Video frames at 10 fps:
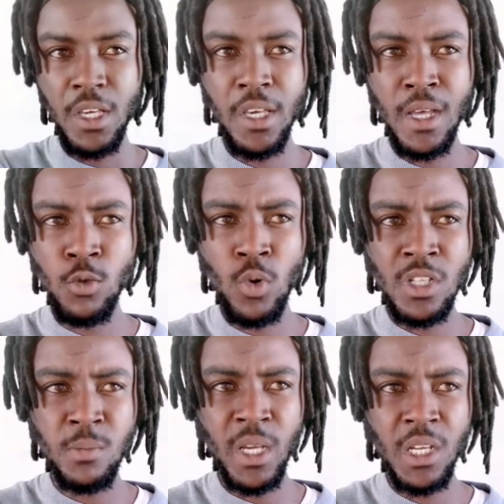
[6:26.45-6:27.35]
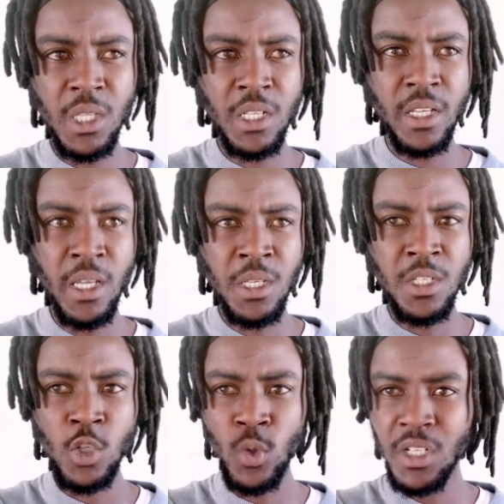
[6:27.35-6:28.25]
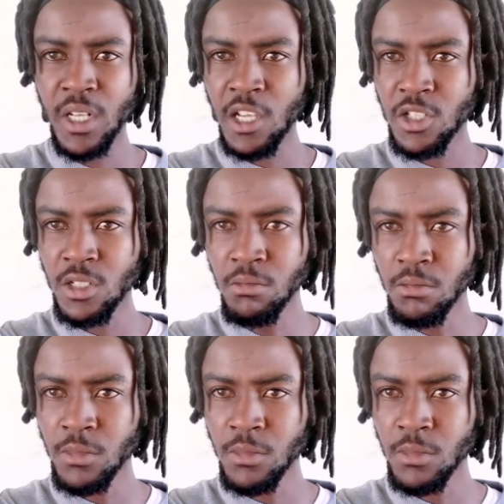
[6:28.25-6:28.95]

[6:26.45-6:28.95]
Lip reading: That was back in the days 2019.